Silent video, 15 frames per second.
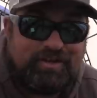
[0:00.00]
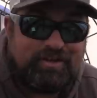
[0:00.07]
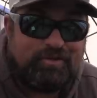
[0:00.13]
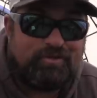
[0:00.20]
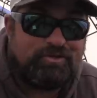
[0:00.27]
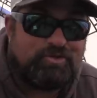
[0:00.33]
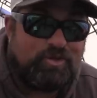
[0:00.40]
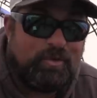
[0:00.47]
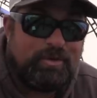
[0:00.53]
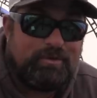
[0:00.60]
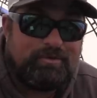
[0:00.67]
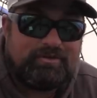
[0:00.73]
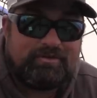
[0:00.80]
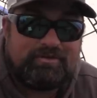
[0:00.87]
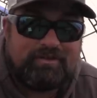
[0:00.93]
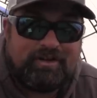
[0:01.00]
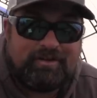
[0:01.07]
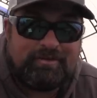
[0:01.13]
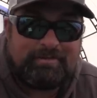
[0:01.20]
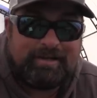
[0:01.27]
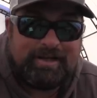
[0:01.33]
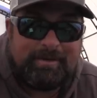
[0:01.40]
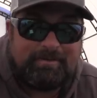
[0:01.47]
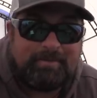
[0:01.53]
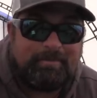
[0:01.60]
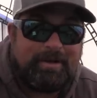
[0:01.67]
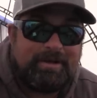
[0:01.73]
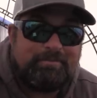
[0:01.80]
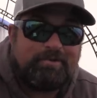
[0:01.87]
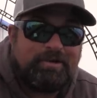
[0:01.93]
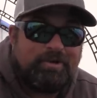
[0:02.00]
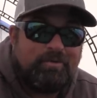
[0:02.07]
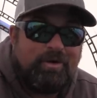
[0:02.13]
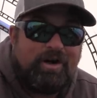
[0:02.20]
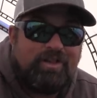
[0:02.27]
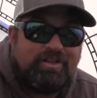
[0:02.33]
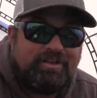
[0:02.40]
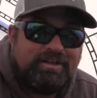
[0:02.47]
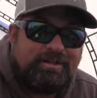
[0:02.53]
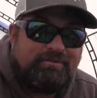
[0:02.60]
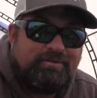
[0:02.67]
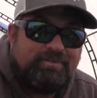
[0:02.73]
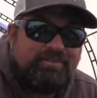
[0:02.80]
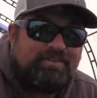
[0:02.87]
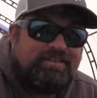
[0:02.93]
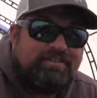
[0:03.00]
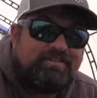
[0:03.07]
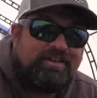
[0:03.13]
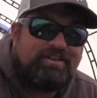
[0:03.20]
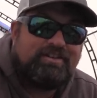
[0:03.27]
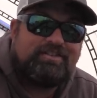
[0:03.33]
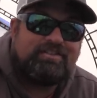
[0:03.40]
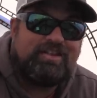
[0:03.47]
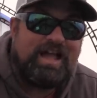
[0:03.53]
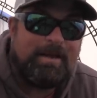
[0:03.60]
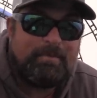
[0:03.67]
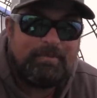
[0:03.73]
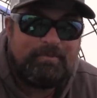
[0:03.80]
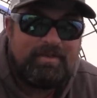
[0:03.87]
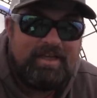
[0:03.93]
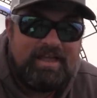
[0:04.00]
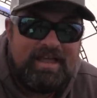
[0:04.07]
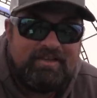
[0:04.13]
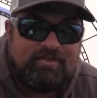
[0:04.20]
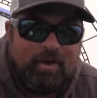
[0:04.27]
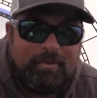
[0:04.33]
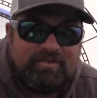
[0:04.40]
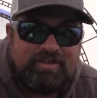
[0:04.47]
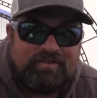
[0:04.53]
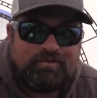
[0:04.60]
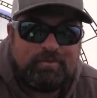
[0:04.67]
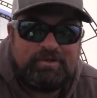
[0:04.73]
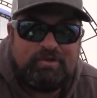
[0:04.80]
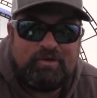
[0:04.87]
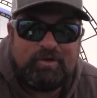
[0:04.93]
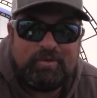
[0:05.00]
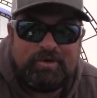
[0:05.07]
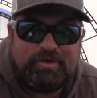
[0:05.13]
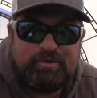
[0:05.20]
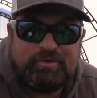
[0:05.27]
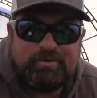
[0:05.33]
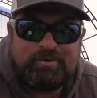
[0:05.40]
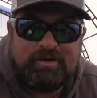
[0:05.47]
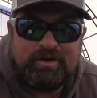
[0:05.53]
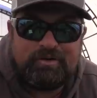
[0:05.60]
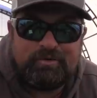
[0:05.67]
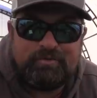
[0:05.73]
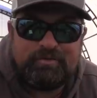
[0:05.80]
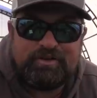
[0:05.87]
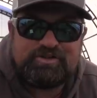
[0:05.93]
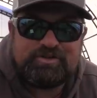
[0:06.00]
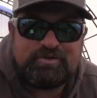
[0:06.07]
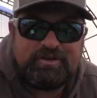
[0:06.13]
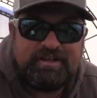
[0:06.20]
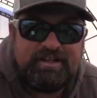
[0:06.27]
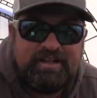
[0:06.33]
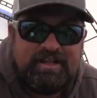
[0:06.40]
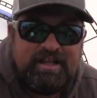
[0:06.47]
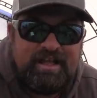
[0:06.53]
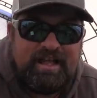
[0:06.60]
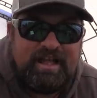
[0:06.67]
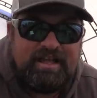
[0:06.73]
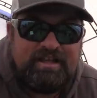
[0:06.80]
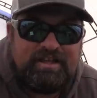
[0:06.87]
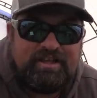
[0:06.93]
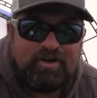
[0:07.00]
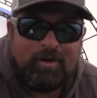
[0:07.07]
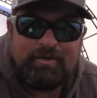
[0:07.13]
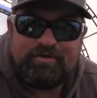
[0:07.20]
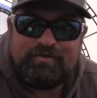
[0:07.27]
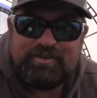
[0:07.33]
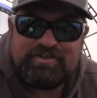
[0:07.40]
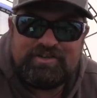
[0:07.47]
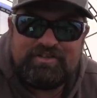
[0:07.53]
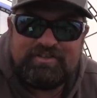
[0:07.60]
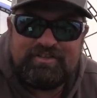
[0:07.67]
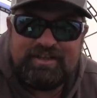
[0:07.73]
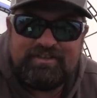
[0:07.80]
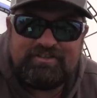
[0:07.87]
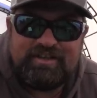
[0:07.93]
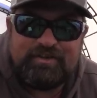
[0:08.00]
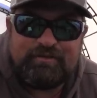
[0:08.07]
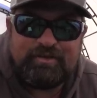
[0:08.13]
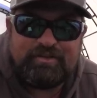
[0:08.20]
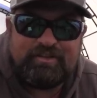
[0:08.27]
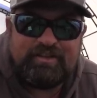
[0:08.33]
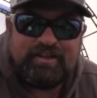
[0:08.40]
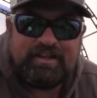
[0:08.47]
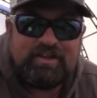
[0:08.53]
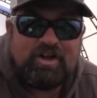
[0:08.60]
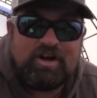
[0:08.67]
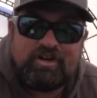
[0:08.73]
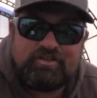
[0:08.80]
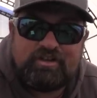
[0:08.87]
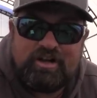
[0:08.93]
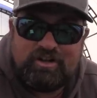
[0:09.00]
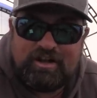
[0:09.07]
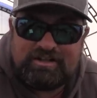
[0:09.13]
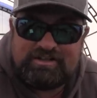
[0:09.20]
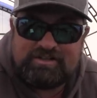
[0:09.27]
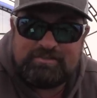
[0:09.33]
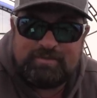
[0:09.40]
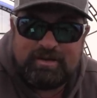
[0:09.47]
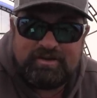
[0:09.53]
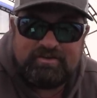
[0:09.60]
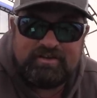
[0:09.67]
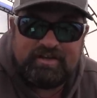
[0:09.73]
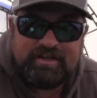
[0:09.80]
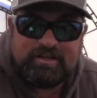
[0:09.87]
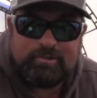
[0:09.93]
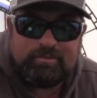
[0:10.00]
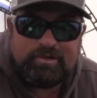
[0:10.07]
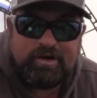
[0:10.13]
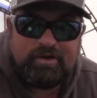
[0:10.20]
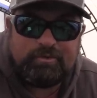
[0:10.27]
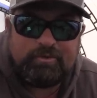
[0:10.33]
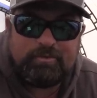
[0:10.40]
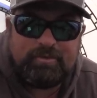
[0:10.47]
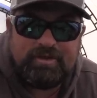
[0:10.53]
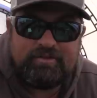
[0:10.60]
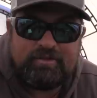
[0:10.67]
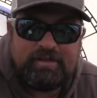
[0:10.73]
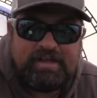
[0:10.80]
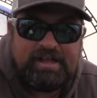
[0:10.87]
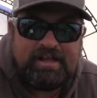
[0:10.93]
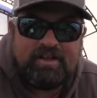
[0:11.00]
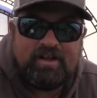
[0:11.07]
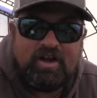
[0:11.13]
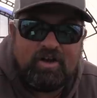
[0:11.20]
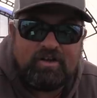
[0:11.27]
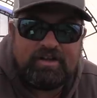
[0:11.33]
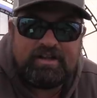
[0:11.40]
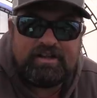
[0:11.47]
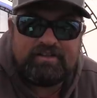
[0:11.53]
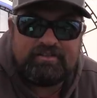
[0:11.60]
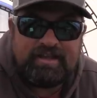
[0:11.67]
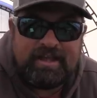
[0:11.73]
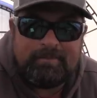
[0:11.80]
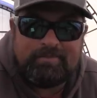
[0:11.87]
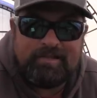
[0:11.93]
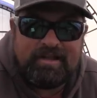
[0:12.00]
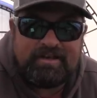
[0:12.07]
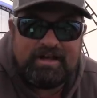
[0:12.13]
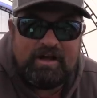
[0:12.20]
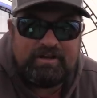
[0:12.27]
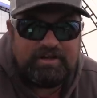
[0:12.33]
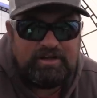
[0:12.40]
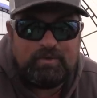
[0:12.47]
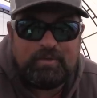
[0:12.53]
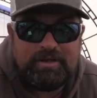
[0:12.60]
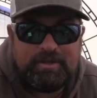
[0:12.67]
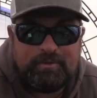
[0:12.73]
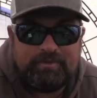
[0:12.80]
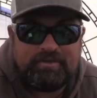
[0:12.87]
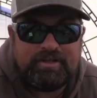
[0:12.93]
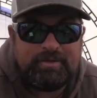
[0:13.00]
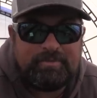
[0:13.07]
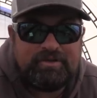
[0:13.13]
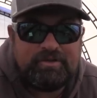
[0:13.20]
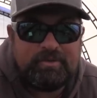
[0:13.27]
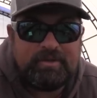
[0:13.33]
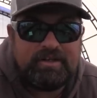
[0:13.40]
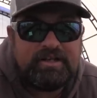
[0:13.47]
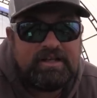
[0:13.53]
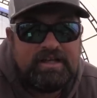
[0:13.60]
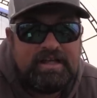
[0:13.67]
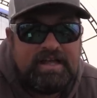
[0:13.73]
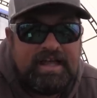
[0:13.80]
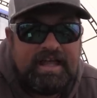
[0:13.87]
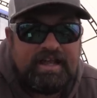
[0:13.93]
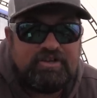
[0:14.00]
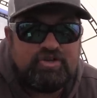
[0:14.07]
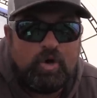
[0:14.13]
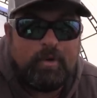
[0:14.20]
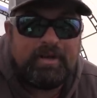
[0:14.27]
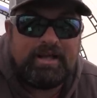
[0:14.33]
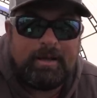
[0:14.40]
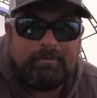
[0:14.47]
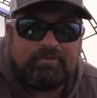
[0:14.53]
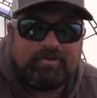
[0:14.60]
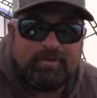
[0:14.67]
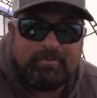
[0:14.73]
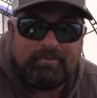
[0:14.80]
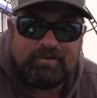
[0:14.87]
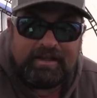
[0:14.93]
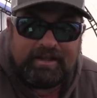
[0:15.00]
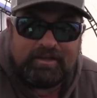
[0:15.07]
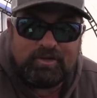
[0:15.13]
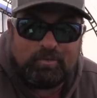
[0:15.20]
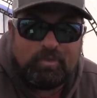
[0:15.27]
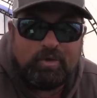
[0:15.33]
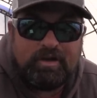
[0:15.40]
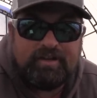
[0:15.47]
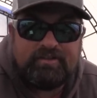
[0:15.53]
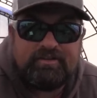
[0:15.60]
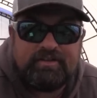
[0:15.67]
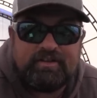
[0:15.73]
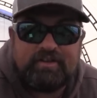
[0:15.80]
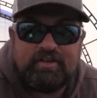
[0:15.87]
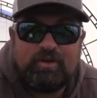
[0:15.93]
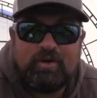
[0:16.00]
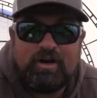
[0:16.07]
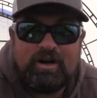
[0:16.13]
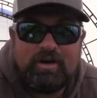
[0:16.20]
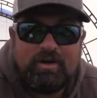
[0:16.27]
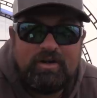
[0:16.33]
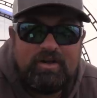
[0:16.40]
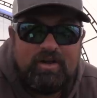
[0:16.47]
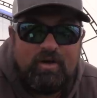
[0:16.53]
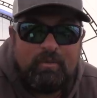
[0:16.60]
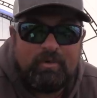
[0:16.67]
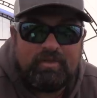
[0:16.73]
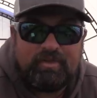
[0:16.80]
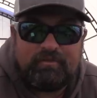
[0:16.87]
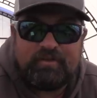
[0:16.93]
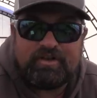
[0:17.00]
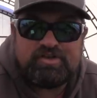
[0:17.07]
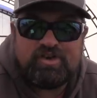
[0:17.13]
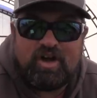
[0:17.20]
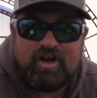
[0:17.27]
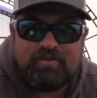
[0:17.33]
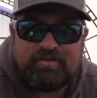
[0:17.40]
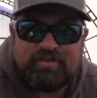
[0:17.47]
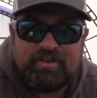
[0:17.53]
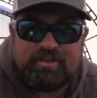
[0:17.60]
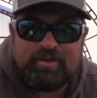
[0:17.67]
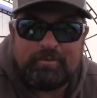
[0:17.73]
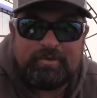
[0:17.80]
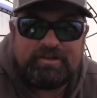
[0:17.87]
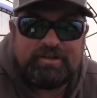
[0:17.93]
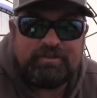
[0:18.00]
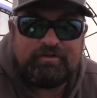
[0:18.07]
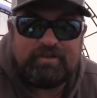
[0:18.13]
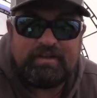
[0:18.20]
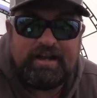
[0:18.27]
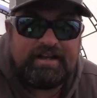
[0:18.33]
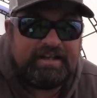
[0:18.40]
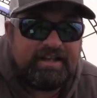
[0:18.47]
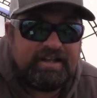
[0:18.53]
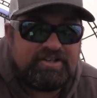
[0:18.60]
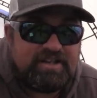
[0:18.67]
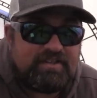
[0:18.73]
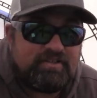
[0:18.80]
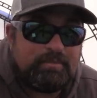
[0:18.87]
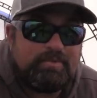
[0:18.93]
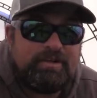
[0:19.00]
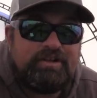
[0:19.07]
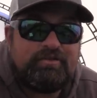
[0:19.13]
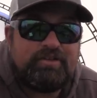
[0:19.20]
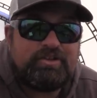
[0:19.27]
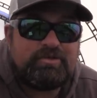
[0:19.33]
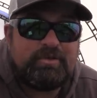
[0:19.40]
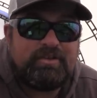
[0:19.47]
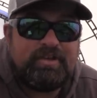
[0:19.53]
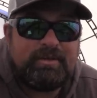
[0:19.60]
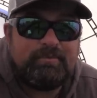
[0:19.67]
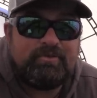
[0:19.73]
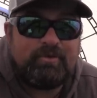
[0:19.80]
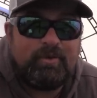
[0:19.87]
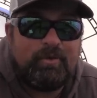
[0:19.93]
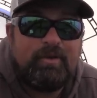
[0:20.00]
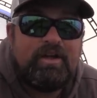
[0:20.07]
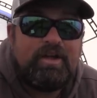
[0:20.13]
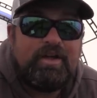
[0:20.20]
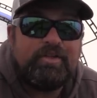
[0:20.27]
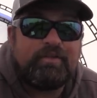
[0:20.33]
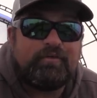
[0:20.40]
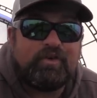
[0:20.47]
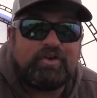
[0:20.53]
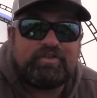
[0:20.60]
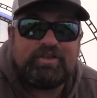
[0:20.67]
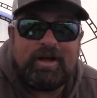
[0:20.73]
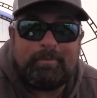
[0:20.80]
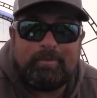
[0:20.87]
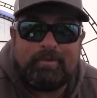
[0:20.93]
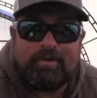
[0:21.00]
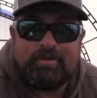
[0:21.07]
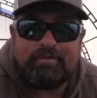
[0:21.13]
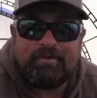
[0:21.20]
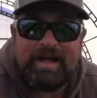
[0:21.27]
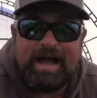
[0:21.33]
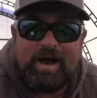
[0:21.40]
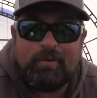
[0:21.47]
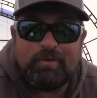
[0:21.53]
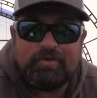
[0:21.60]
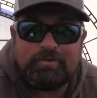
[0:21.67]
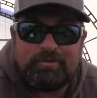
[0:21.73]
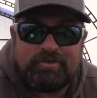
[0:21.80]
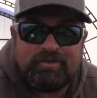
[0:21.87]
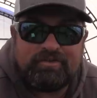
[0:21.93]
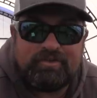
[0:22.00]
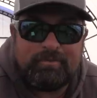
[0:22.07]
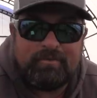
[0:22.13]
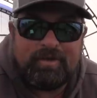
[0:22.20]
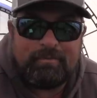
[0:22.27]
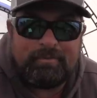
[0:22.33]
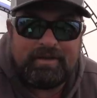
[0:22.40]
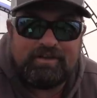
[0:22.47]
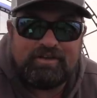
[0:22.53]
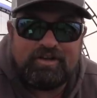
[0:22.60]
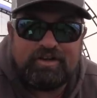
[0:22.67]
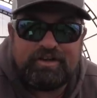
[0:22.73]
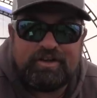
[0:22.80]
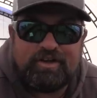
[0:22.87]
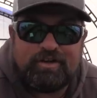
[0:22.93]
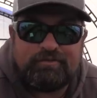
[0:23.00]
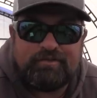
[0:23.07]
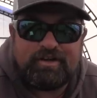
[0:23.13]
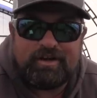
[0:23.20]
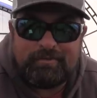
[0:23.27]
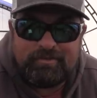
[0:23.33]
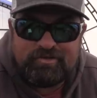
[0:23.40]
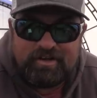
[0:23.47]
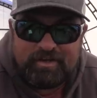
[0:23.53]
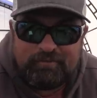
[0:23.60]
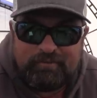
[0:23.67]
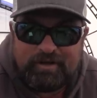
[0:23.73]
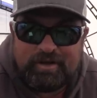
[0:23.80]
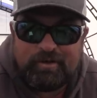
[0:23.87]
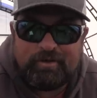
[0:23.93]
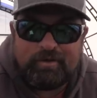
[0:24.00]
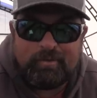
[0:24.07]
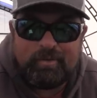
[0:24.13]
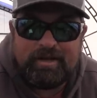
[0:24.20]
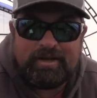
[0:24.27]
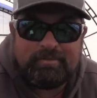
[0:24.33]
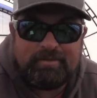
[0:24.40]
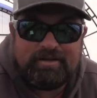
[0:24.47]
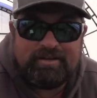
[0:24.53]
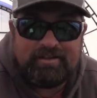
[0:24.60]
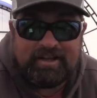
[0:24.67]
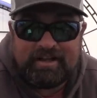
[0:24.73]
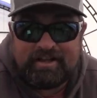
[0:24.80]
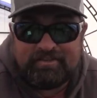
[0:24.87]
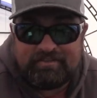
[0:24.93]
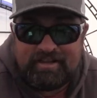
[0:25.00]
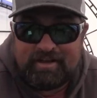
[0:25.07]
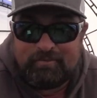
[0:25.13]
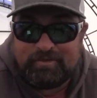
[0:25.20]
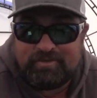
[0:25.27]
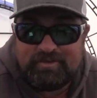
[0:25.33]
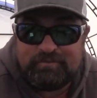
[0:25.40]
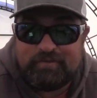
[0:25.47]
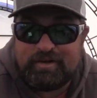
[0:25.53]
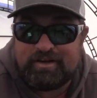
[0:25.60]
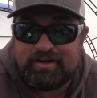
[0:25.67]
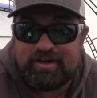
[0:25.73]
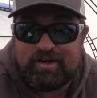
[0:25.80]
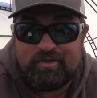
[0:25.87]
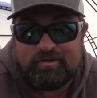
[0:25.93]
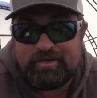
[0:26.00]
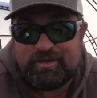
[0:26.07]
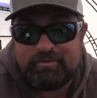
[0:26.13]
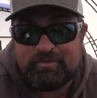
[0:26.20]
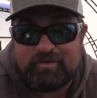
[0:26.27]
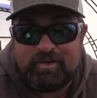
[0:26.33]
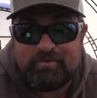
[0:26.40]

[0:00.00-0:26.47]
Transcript: video, Joey was starting to pick up the bite pretty well, and he was he started to slam them. It's always different when you go to a new a new fishery. You're always fishing things different at the lake. Carter's got lots of experience at Lake of the Prairies with me, so he had already his game plan down. He knew what he was gonna be doing. And Joey comes from Lake of the Woods in Kenora, where they fish obviously a little bit different. I didn't get a chance to pre-fish with him, so the first couple of hours was just a, a big learning curve for him of trying to figure out our way. But like I said, once he figured it out, he was